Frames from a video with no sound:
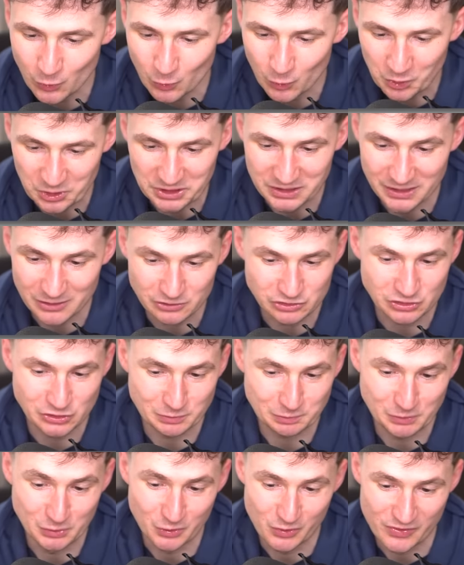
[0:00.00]
Don't worry, I'll
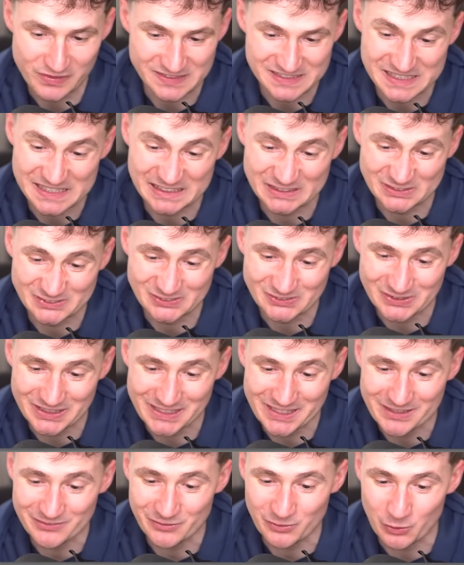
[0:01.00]
just pull this
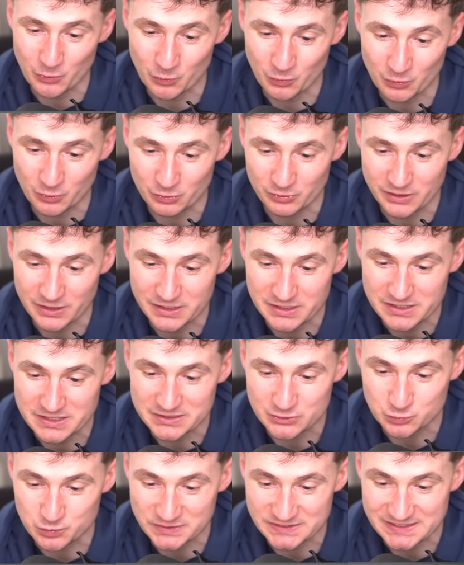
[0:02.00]
right out. Oh, okay, he
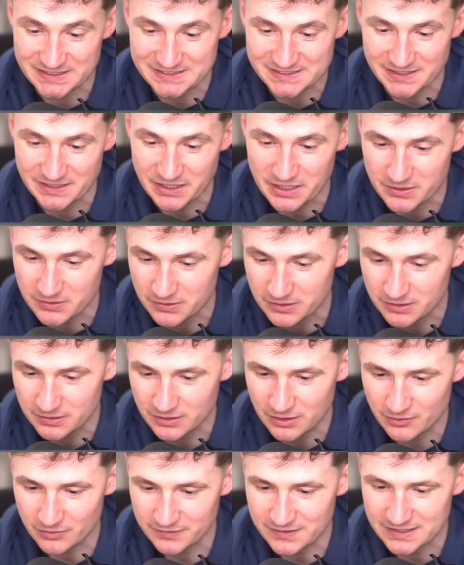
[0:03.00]
is resisting you.
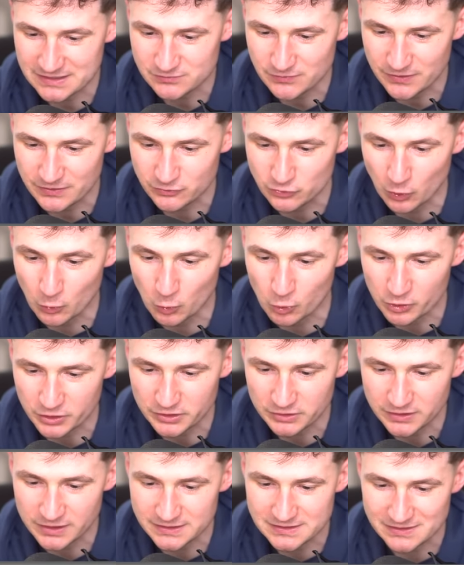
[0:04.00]
All right, that's fine. Don't
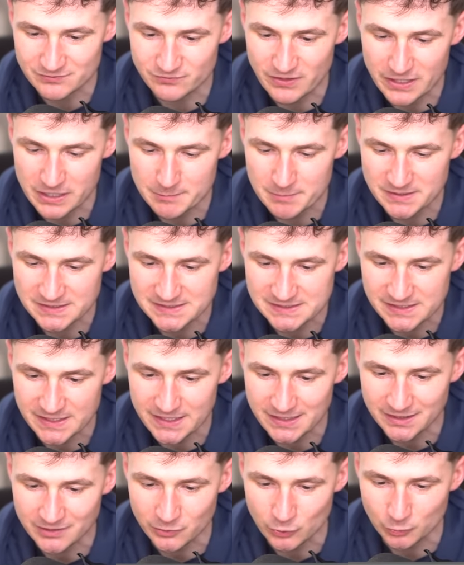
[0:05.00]
worry. It's a venomous
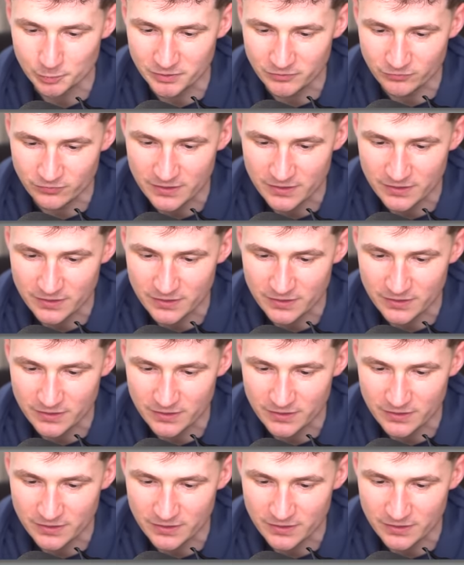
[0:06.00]
snake. You'll be